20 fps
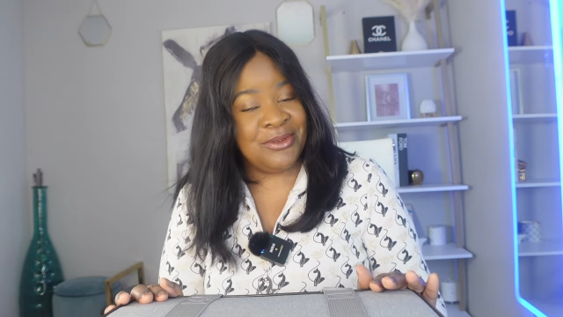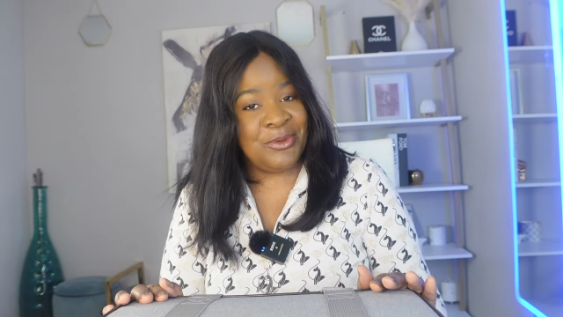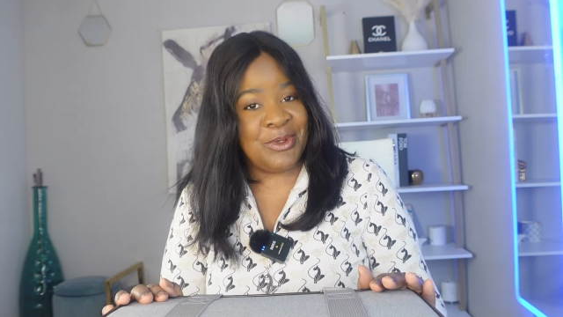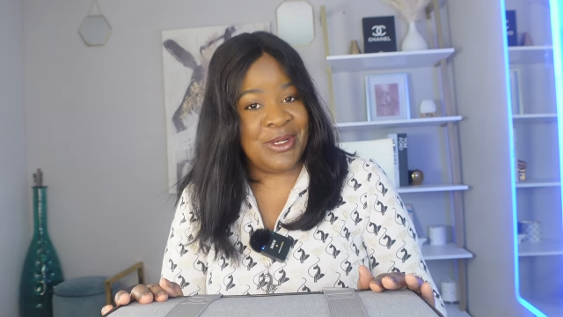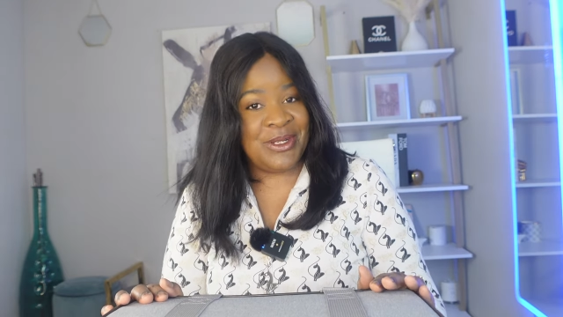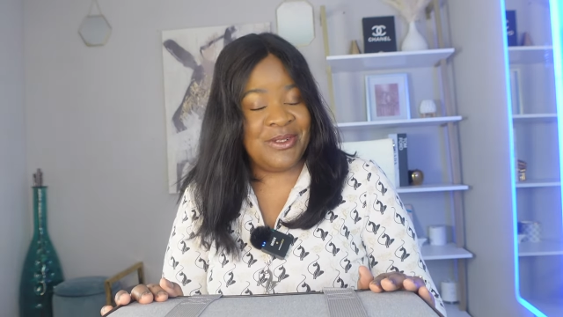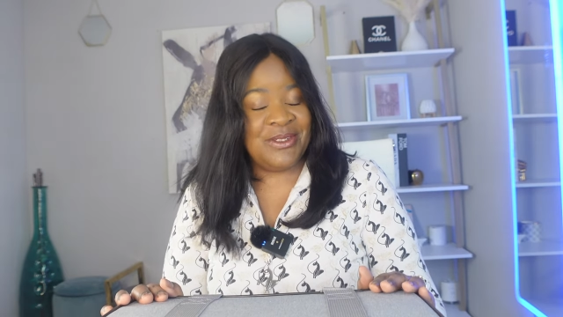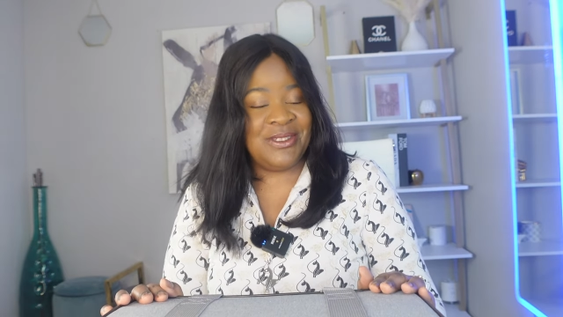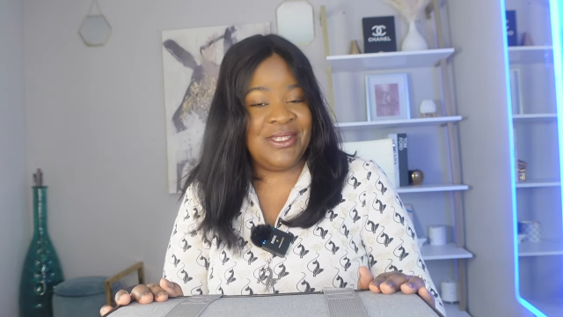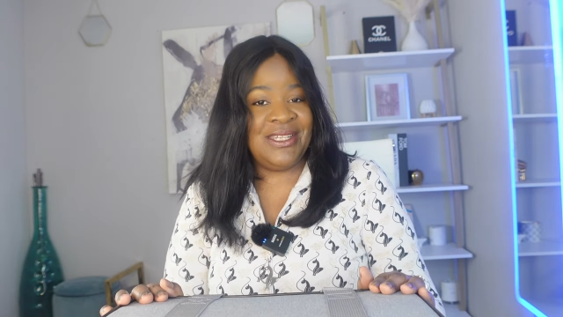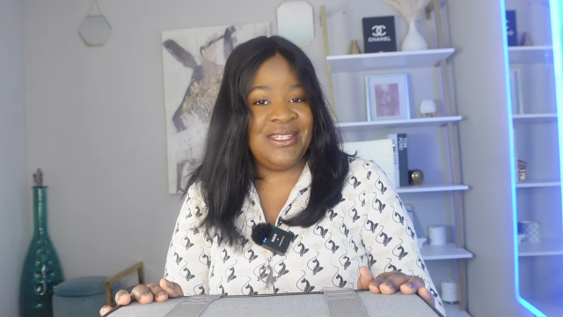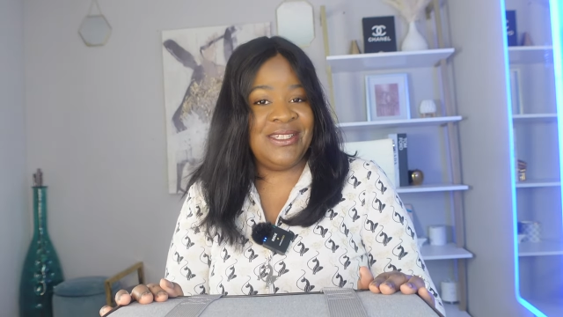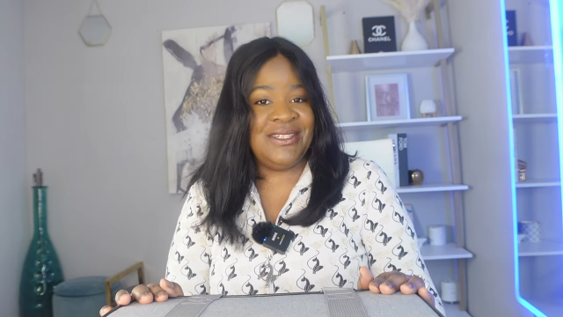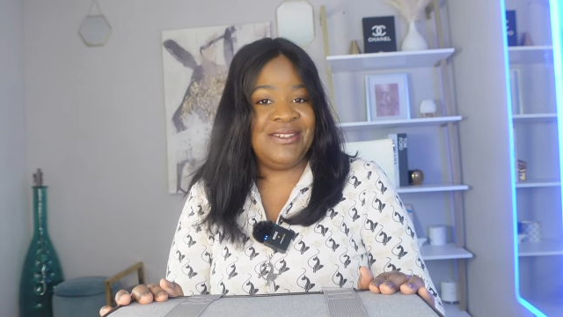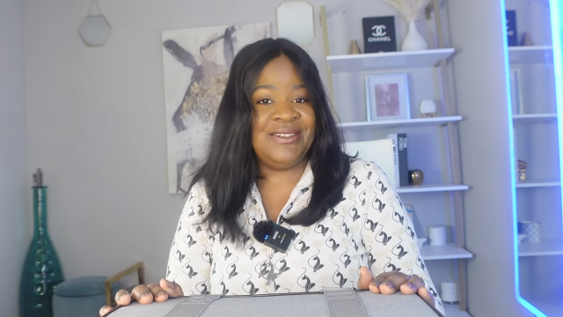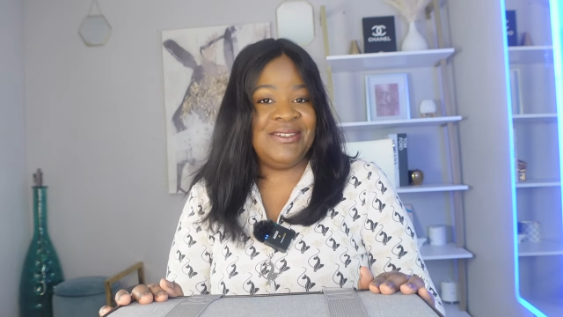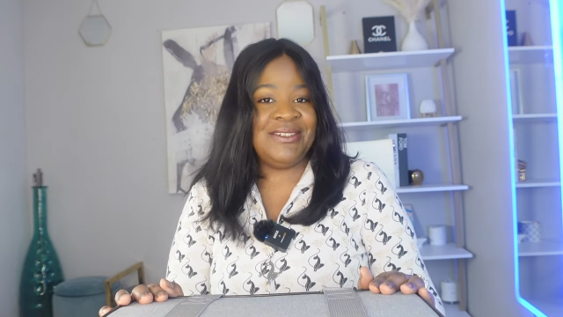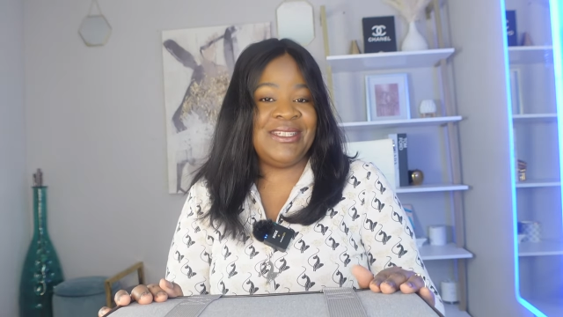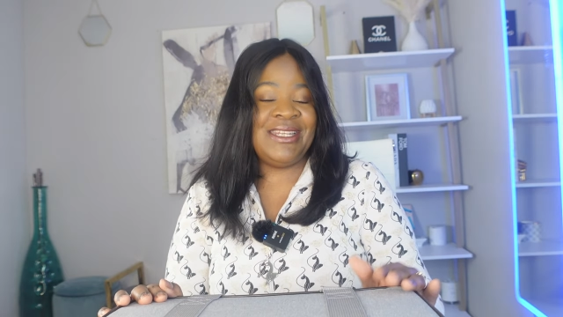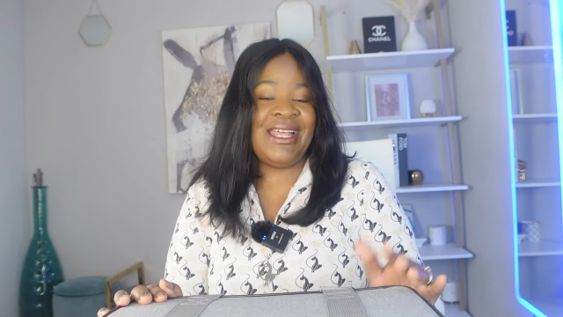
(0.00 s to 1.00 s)
why not stay
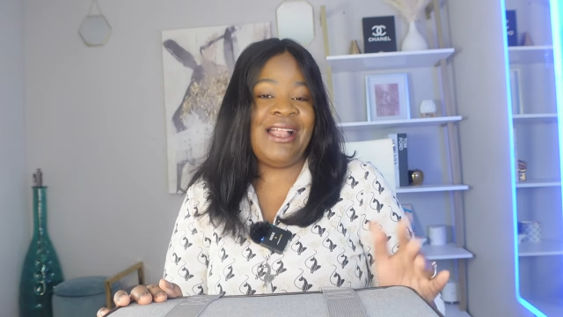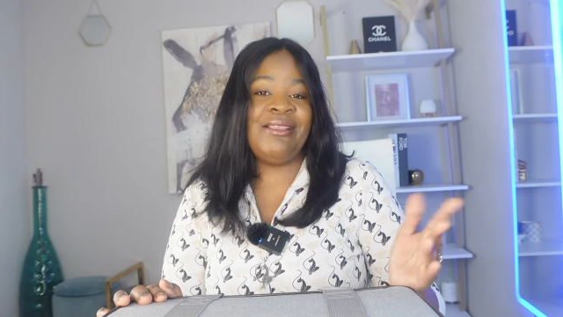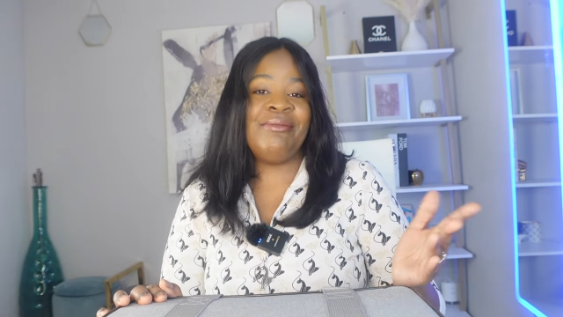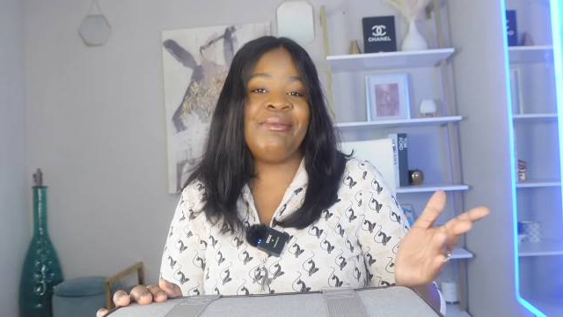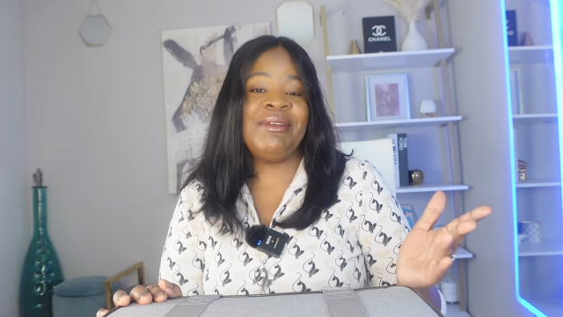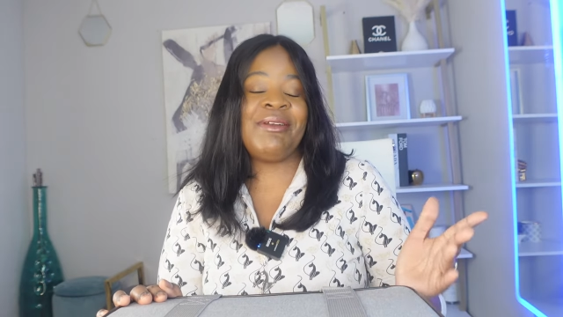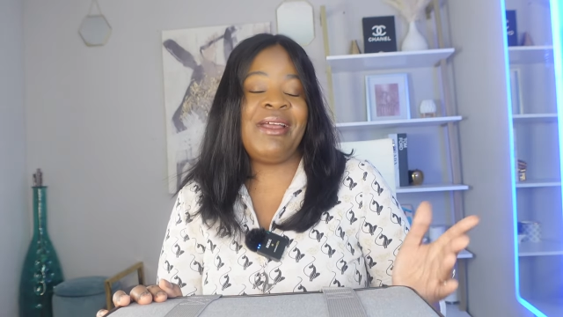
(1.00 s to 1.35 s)
tuned and I'll be